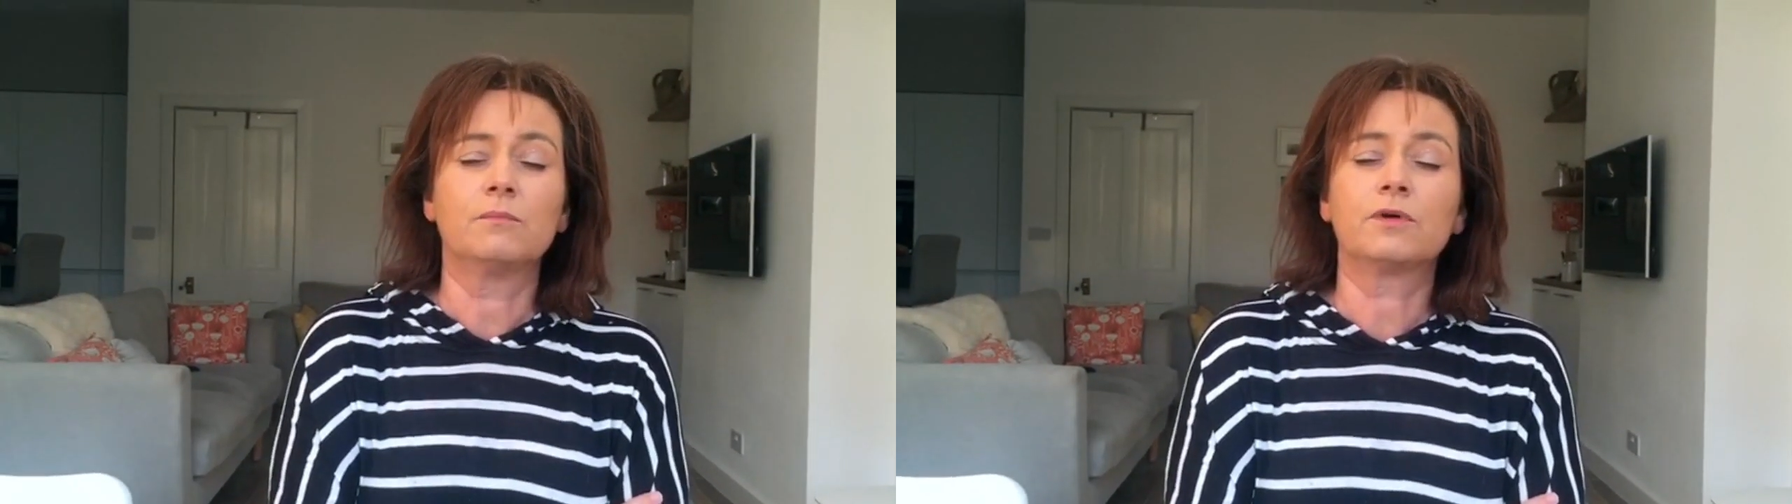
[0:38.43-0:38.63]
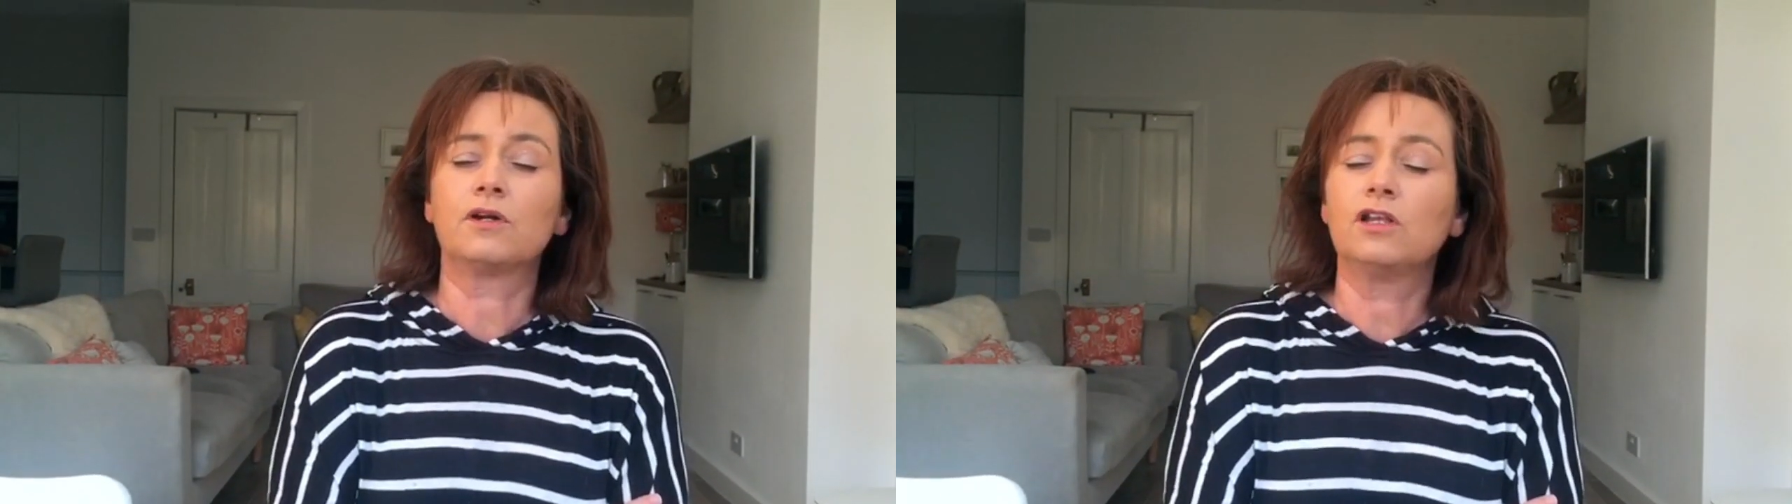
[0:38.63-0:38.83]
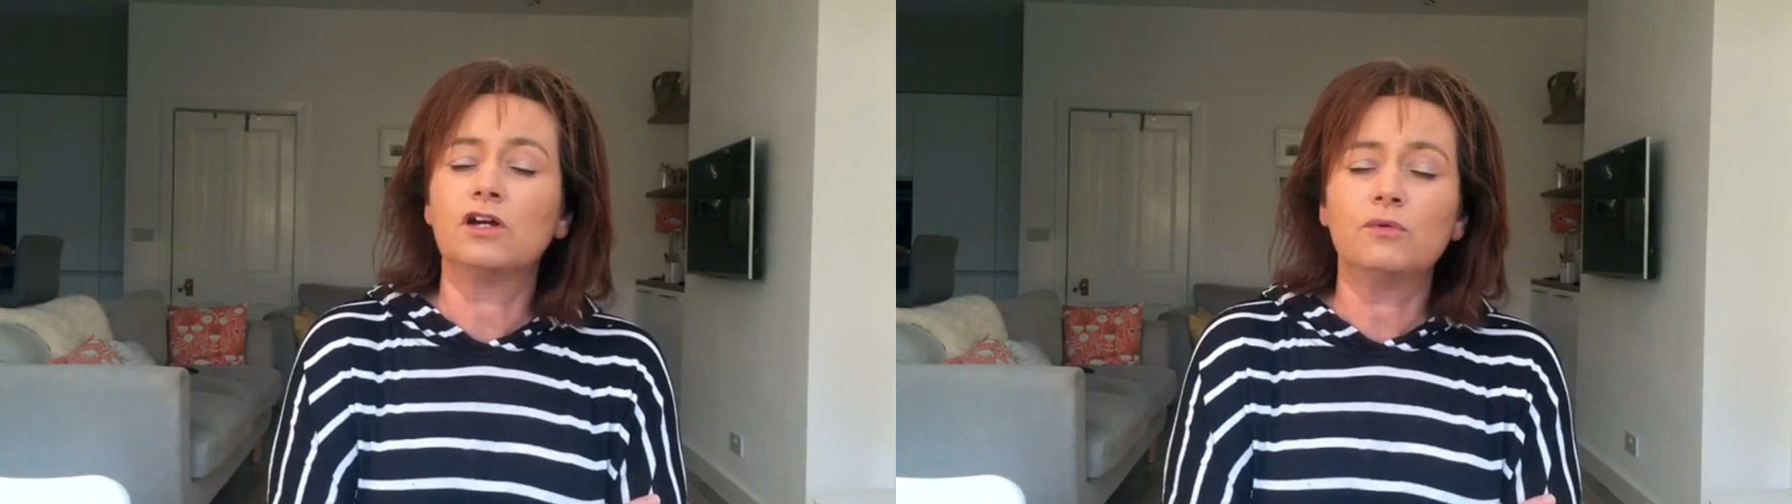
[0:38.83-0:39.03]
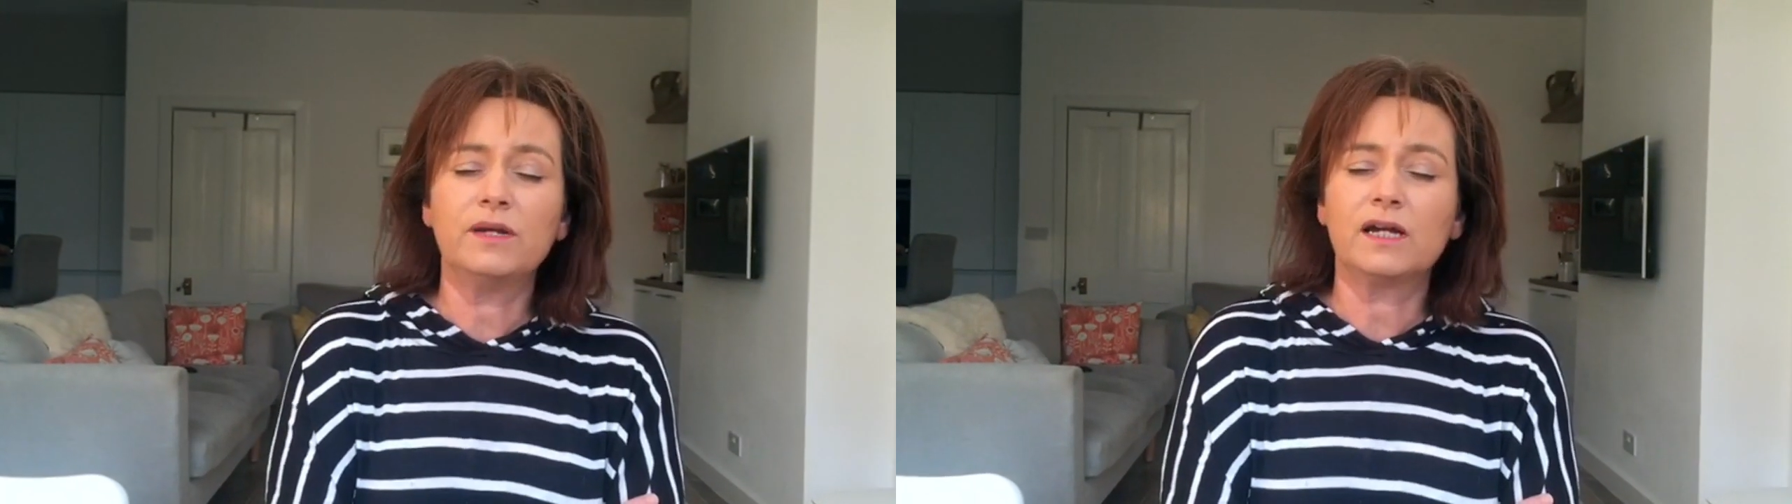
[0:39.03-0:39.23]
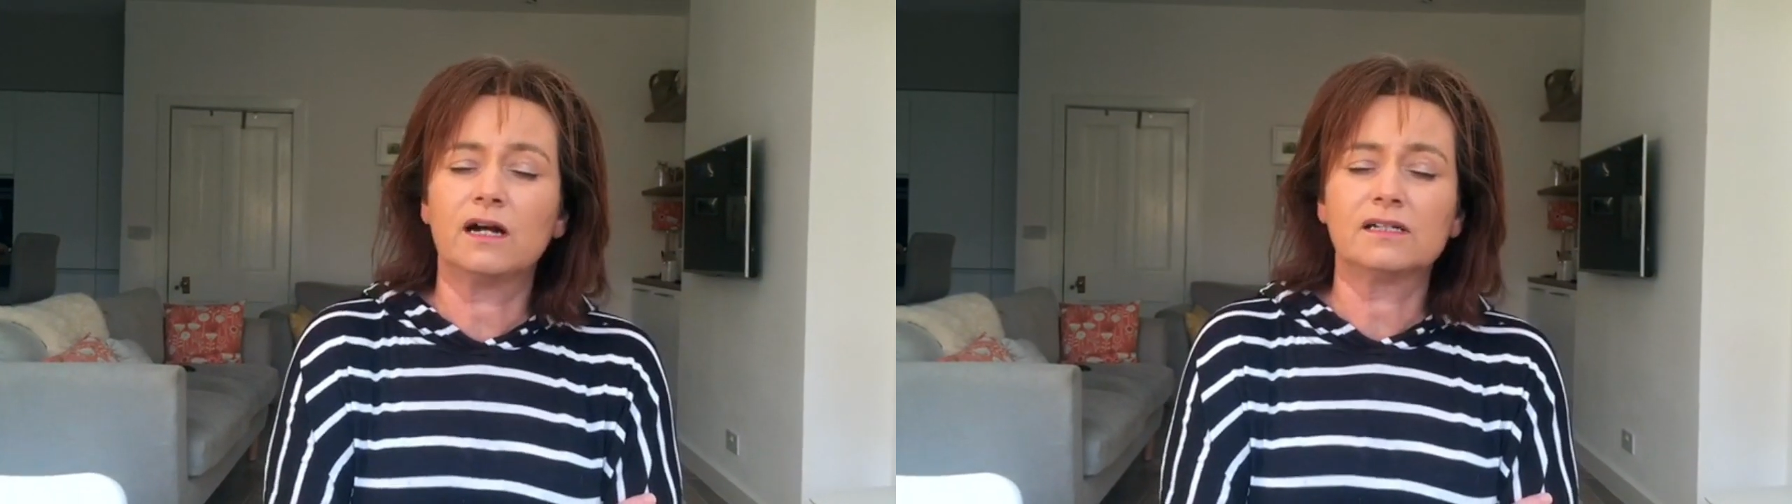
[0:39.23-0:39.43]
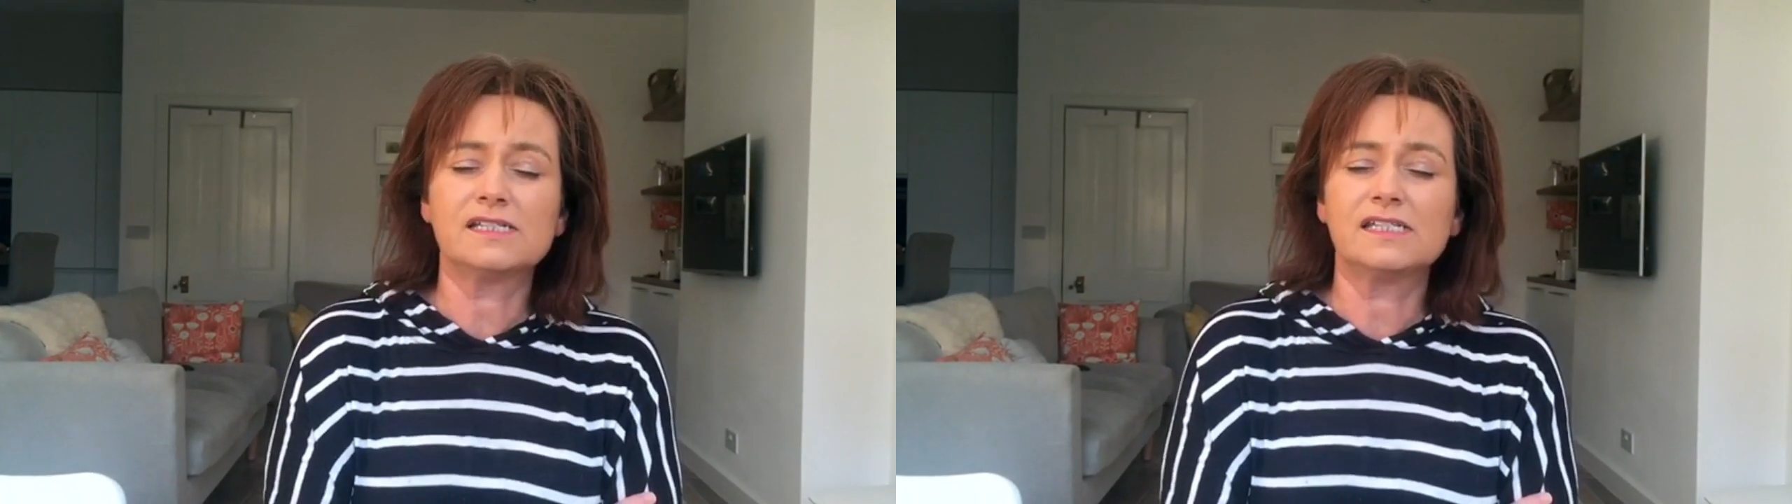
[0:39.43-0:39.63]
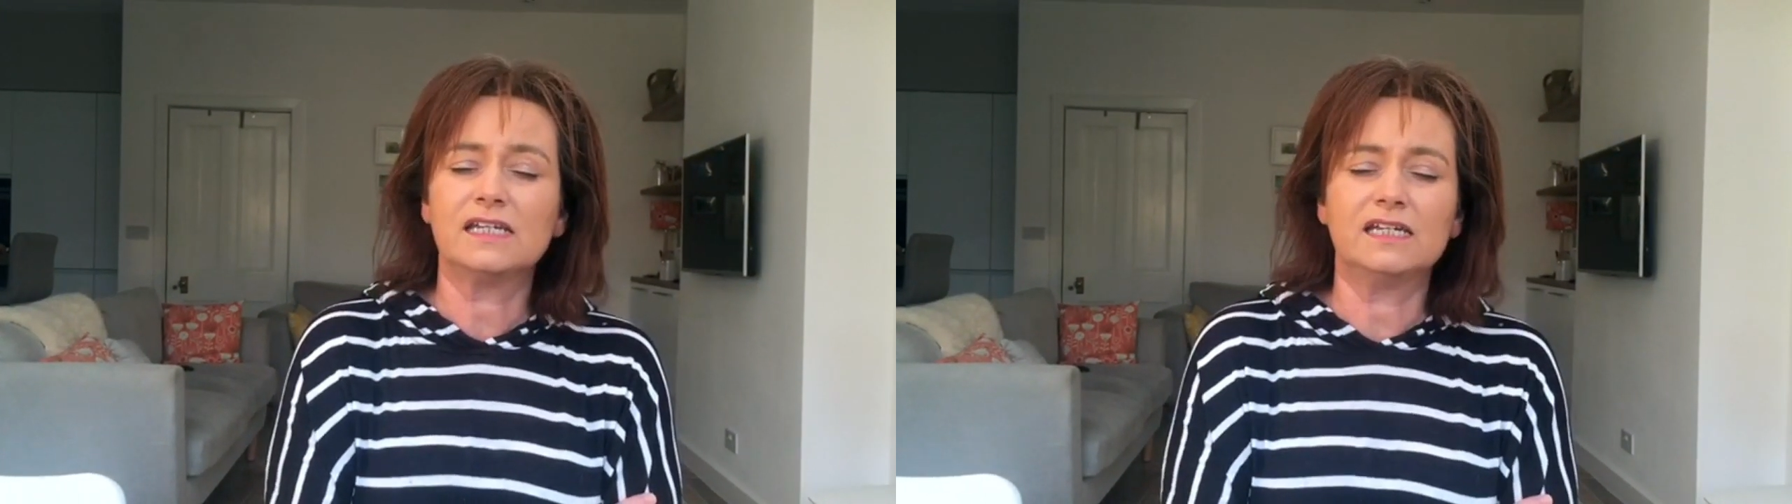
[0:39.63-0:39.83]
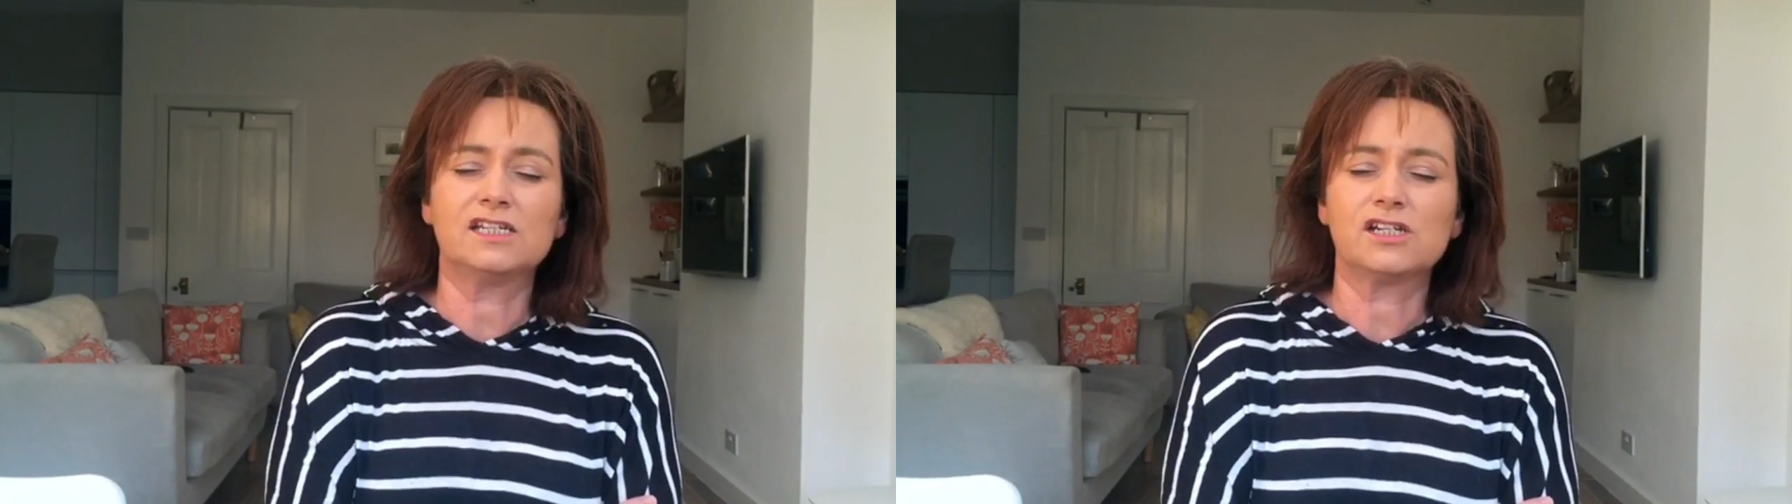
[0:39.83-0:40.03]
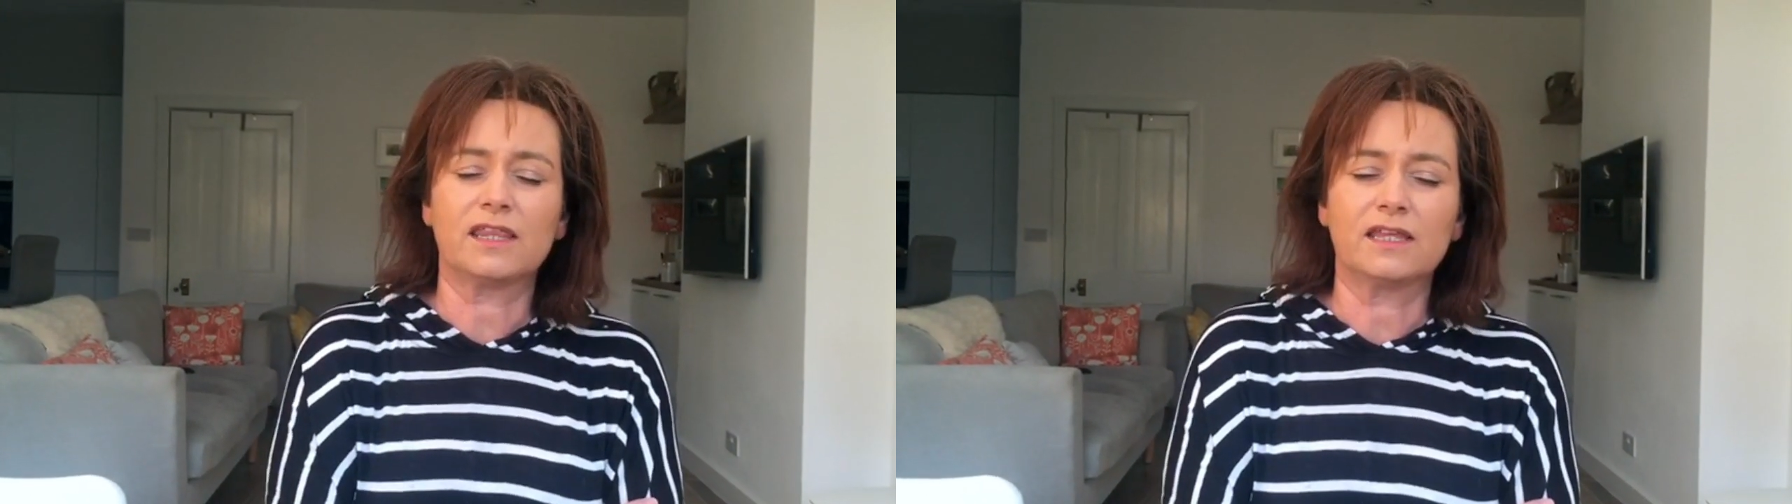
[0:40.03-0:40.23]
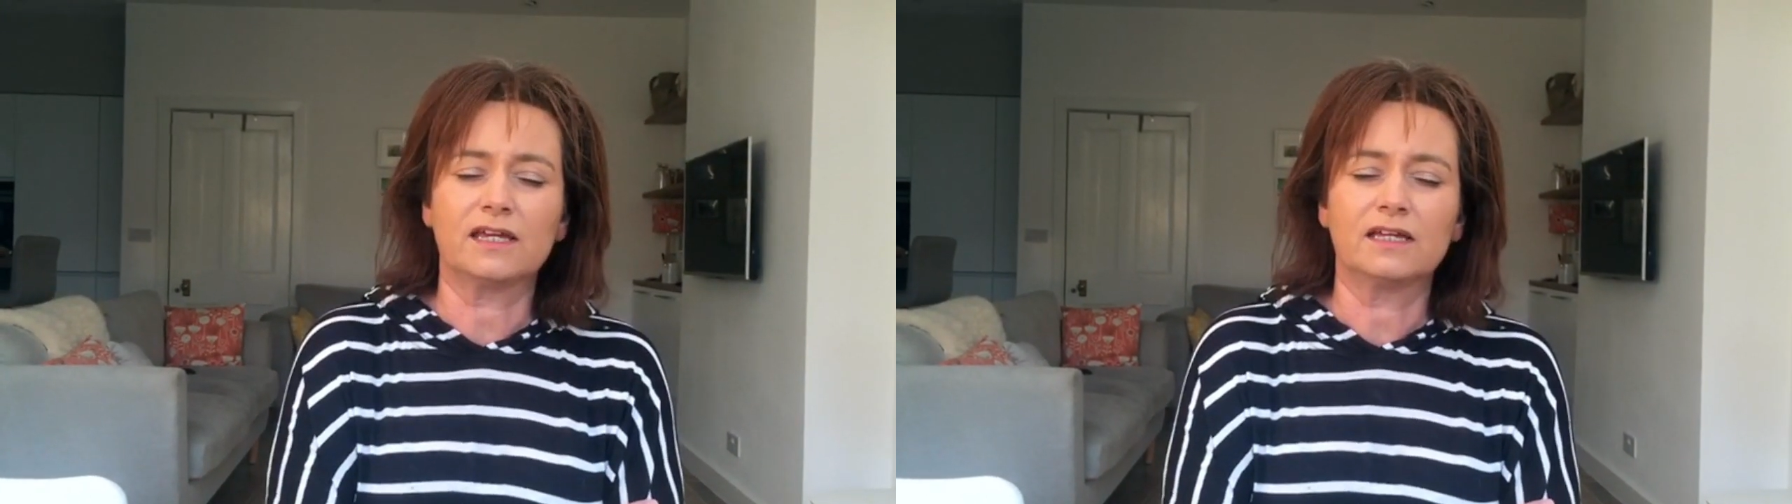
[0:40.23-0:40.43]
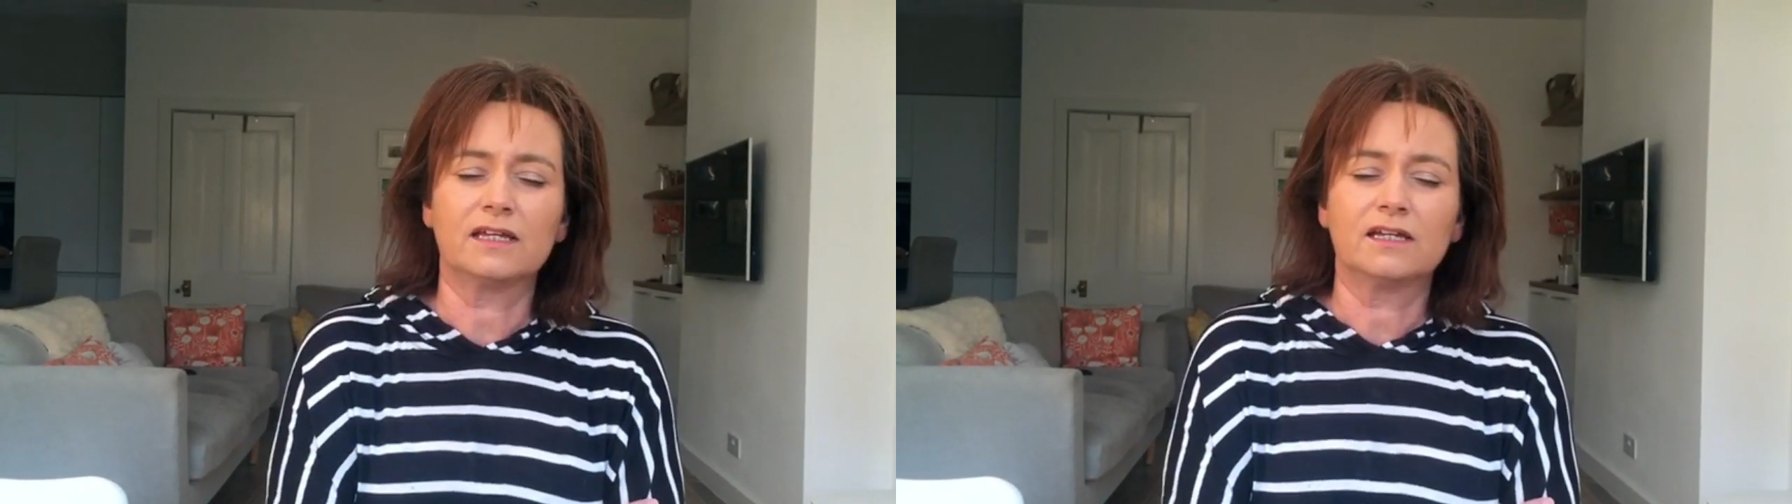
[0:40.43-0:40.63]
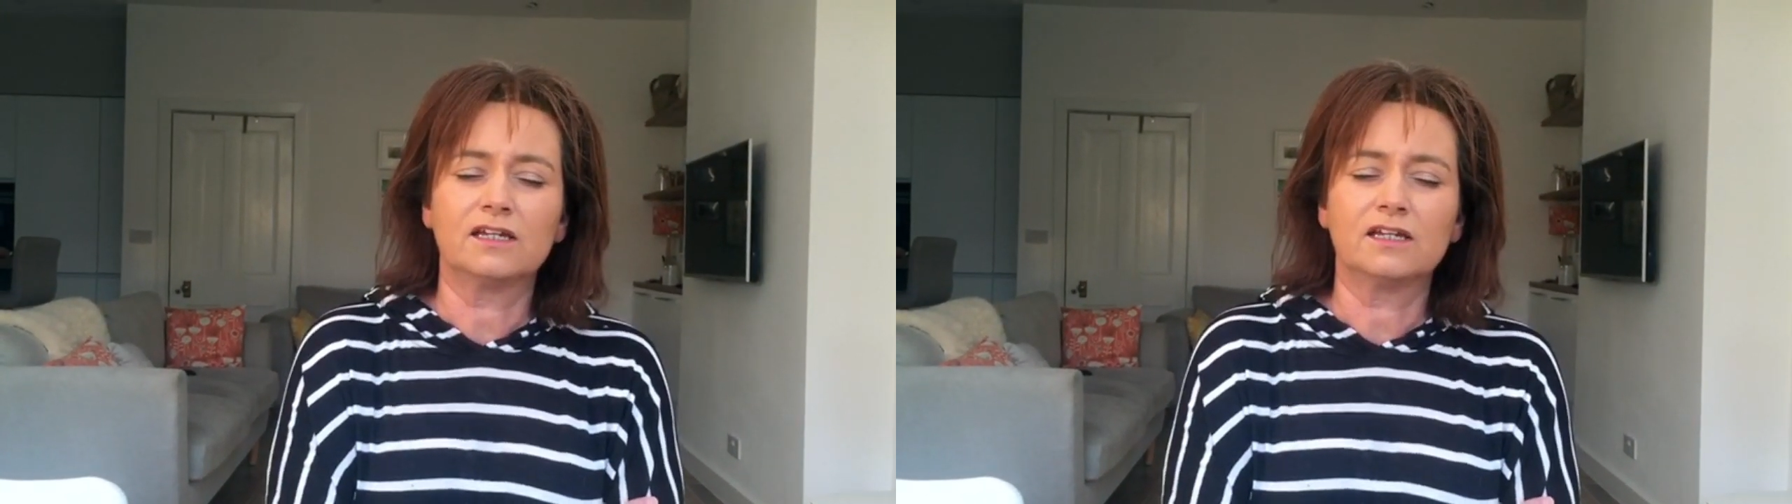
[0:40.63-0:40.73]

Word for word: But although we can't see each other,